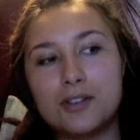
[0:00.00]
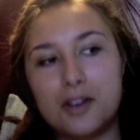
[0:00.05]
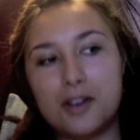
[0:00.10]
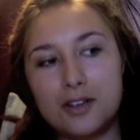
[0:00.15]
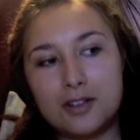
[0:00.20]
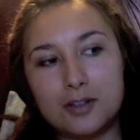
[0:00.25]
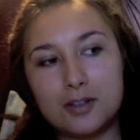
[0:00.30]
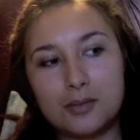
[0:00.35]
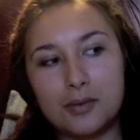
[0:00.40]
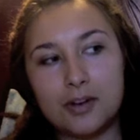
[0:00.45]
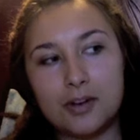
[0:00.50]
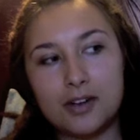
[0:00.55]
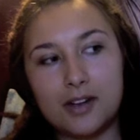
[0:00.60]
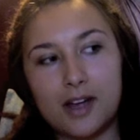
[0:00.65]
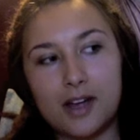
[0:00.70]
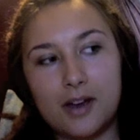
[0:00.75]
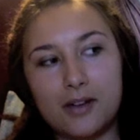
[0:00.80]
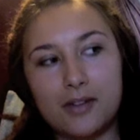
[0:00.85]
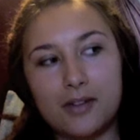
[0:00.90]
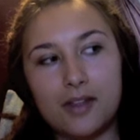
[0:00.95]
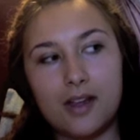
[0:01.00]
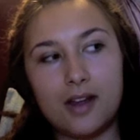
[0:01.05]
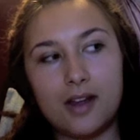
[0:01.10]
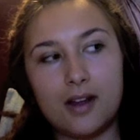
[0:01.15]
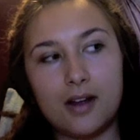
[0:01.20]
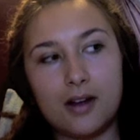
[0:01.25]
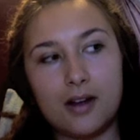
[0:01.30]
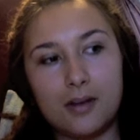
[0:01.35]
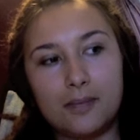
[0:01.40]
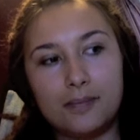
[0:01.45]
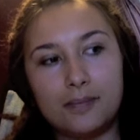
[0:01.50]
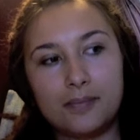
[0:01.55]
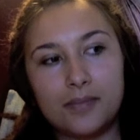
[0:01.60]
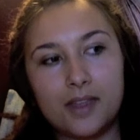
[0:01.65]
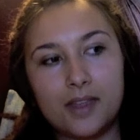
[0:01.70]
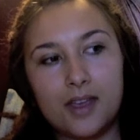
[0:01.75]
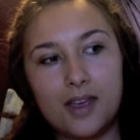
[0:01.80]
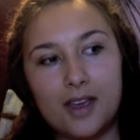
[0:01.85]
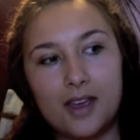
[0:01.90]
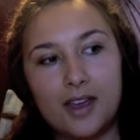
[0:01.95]
also point out that
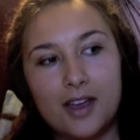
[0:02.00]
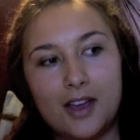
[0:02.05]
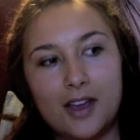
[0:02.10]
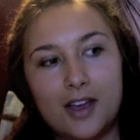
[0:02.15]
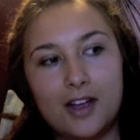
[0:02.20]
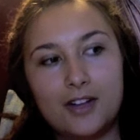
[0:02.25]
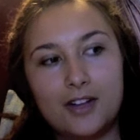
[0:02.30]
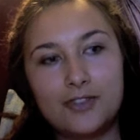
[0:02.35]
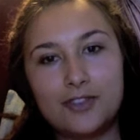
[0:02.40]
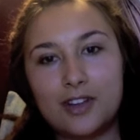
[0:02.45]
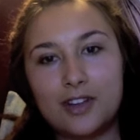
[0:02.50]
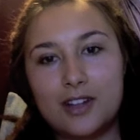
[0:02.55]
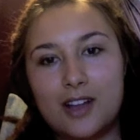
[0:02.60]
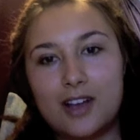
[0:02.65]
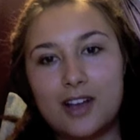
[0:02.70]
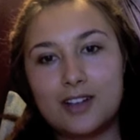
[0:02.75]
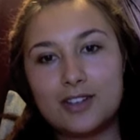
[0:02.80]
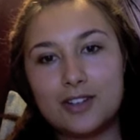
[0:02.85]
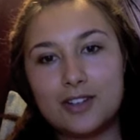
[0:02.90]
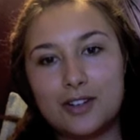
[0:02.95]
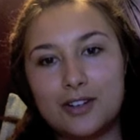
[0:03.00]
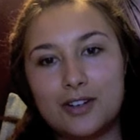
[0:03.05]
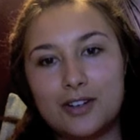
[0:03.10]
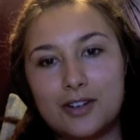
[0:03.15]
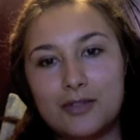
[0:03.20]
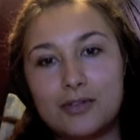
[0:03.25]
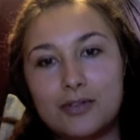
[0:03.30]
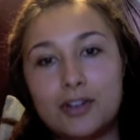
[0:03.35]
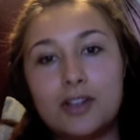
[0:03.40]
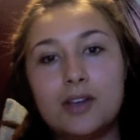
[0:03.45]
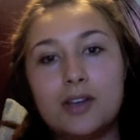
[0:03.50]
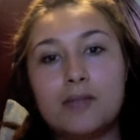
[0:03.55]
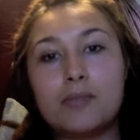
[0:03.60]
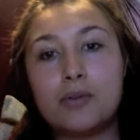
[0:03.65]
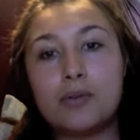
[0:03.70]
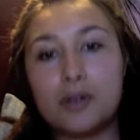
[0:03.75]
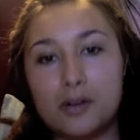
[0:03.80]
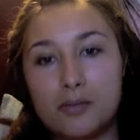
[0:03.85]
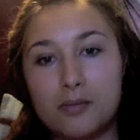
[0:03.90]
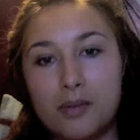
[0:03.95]
dreadlocks are a really
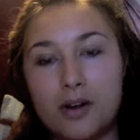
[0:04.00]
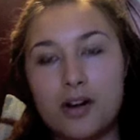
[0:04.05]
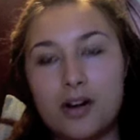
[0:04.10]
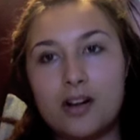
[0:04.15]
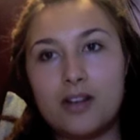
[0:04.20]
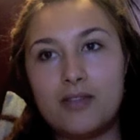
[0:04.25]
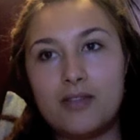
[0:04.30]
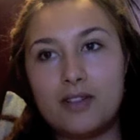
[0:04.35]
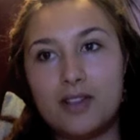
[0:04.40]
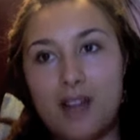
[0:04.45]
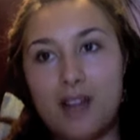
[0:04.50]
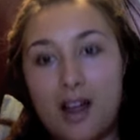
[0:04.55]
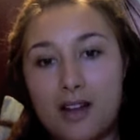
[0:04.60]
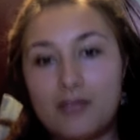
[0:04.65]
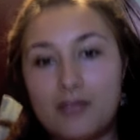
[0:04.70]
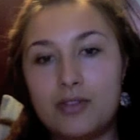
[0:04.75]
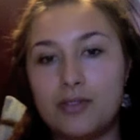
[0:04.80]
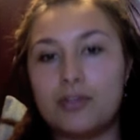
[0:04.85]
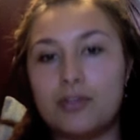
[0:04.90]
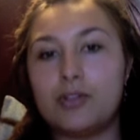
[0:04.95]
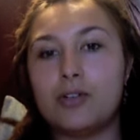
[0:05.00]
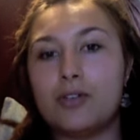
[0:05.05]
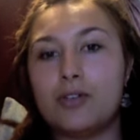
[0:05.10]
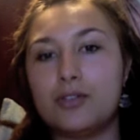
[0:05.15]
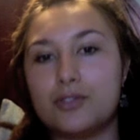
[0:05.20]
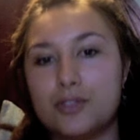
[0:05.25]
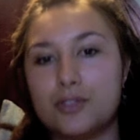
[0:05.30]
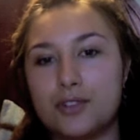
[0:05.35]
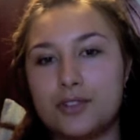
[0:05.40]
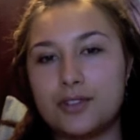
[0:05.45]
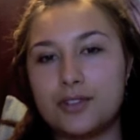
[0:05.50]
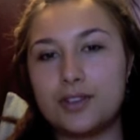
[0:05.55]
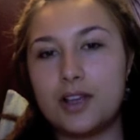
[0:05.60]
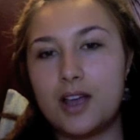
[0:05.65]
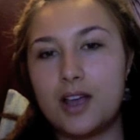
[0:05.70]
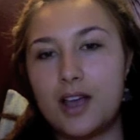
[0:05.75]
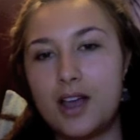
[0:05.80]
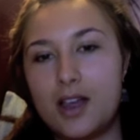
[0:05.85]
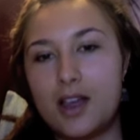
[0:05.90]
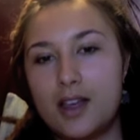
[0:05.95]
important part of a lot of different cultures.
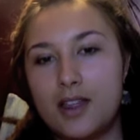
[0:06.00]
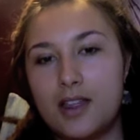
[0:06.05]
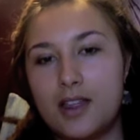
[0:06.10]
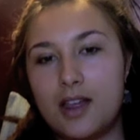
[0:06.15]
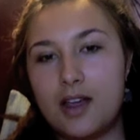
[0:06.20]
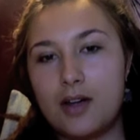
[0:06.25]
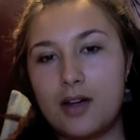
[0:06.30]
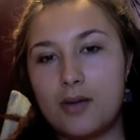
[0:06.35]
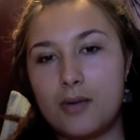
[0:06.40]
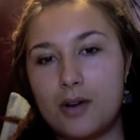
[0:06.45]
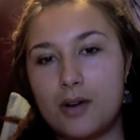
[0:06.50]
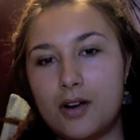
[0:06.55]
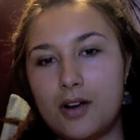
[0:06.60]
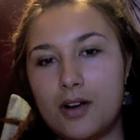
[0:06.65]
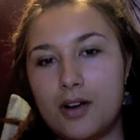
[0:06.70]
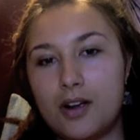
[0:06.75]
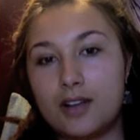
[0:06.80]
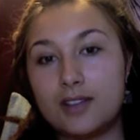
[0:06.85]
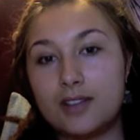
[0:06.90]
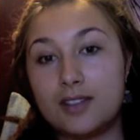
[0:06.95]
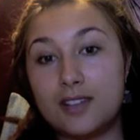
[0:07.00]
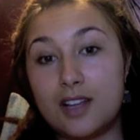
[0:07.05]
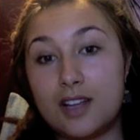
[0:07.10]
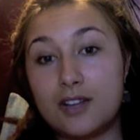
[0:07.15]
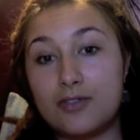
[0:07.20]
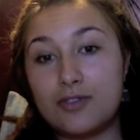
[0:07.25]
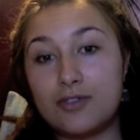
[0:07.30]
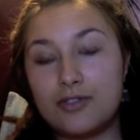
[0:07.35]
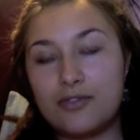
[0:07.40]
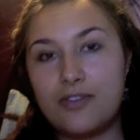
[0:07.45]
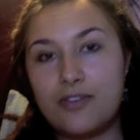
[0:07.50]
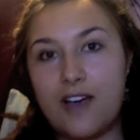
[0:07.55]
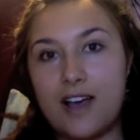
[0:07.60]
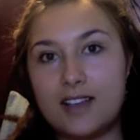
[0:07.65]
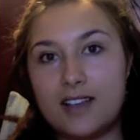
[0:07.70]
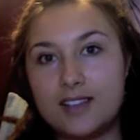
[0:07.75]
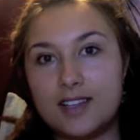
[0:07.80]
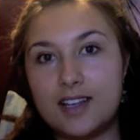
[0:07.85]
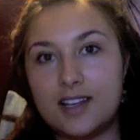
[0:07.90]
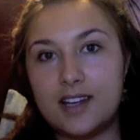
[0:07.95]
They were a central
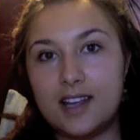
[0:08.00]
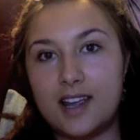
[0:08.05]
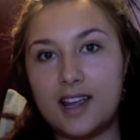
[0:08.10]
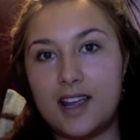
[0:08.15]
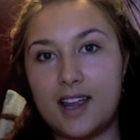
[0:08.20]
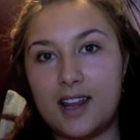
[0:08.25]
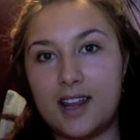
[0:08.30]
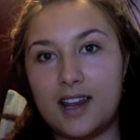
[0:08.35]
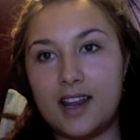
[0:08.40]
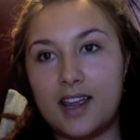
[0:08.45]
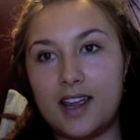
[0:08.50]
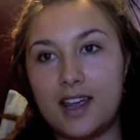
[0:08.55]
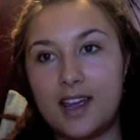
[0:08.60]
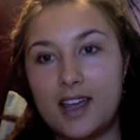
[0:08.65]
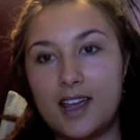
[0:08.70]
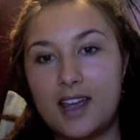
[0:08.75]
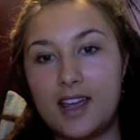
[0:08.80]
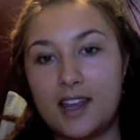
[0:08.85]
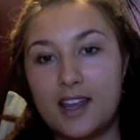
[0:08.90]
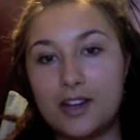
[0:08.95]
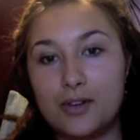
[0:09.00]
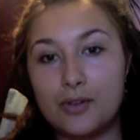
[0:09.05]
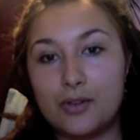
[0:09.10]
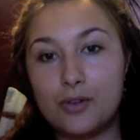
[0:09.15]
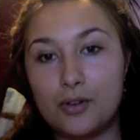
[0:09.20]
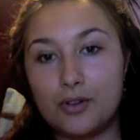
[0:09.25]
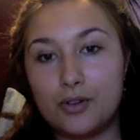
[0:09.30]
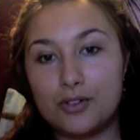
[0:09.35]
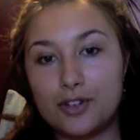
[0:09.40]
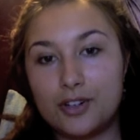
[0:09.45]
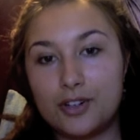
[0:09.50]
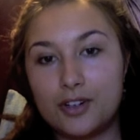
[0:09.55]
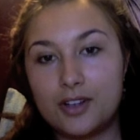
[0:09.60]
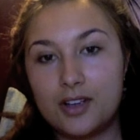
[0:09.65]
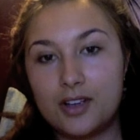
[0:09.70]
facet in Hindu culture.